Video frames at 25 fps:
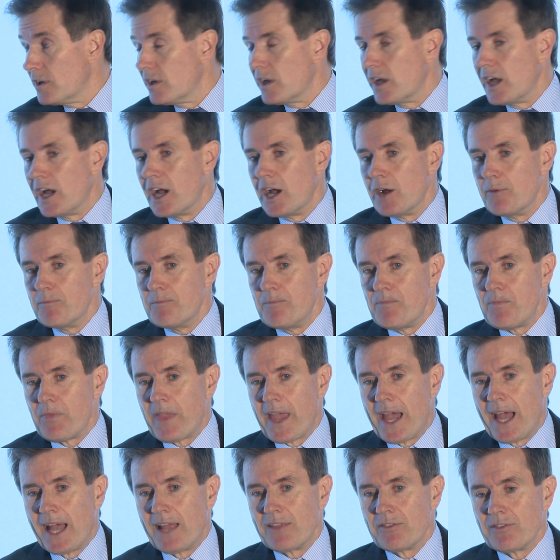um,
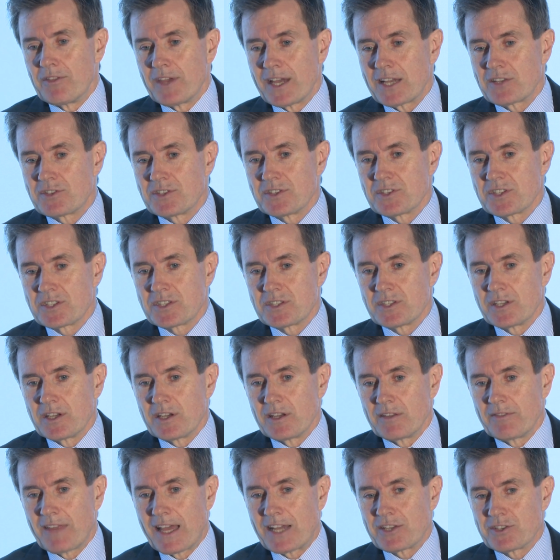and that has, uh,
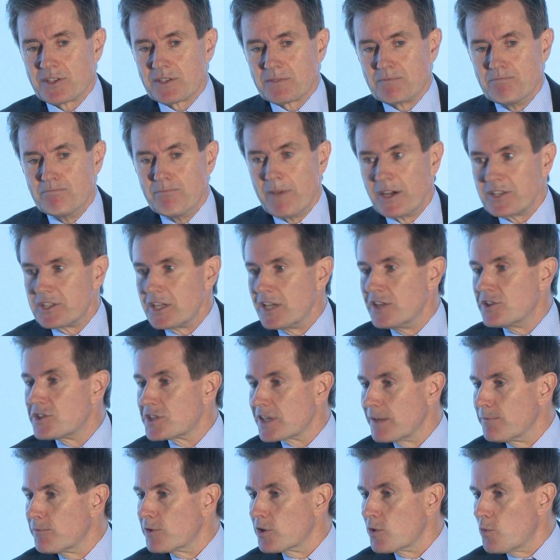that has muddied
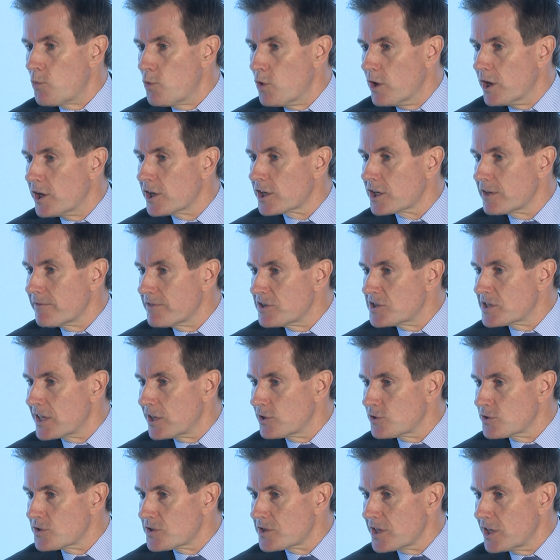some of the work of
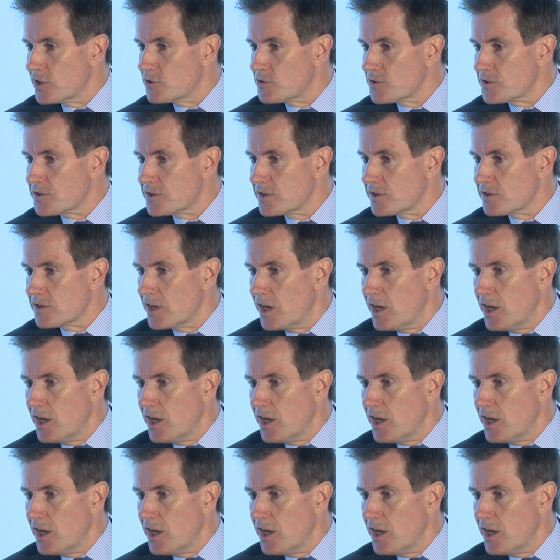intelligence agencies.